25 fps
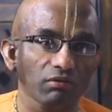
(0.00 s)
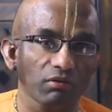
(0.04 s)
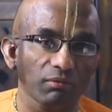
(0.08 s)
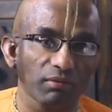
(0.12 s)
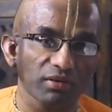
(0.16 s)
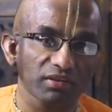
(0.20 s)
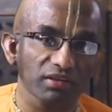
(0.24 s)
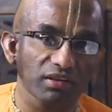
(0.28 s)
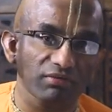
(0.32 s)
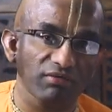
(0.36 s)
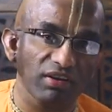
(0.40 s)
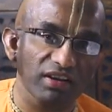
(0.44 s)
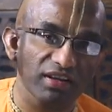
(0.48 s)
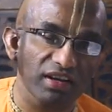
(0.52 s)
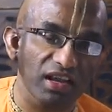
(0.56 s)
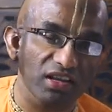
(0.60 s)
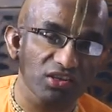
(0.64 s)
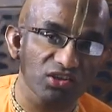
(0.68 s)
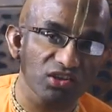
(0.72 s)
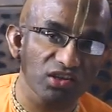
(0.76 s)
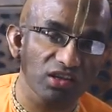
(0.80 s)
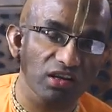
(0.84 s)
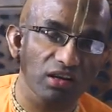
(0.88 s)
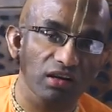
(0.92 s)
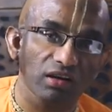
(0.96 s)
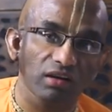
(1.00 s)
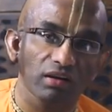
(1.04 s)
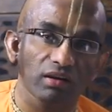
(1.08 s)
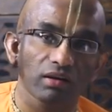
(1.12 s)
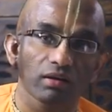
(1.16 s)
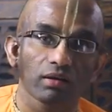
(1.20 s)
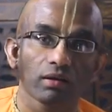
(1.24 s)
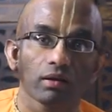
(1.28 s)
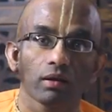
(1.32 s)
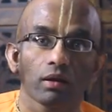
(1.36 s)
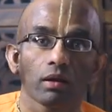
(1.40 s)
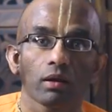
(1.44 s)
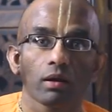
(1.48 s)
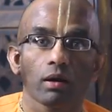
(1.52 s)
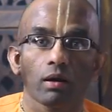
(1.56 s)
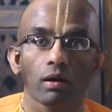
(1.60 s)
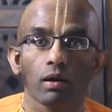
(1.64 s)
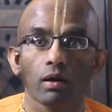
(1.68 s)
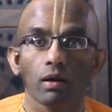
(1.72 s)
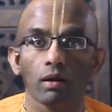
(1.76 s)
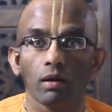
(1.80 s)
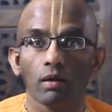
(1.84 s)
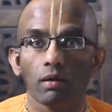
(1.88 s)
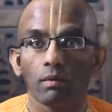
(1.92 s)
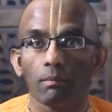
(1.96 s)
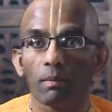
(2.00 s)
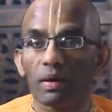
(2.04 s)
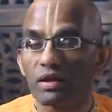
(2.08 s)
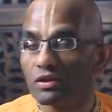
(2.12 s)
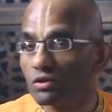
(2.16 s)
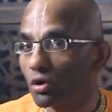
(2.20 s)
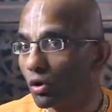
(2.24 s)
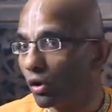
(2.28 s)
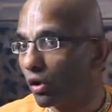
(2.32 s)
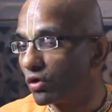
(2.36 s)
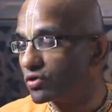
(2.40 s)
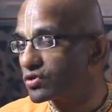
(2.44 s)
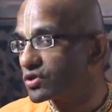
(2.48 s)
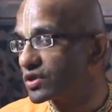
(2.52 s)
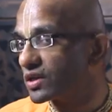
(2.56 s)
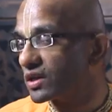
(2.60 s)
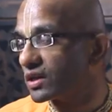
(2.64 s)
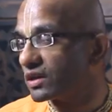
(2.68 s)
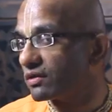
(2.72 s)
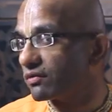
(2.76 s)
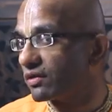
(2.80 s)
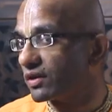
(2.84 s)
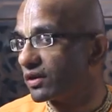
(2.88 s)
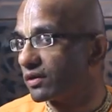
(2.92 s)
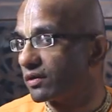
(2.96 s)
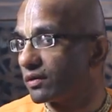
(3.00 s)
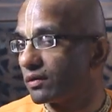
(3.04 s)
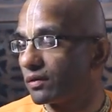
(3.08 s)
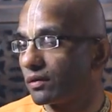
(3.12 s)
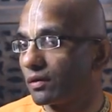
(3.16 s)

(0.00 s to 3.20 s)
It may seem fantastical, uh, mythological even.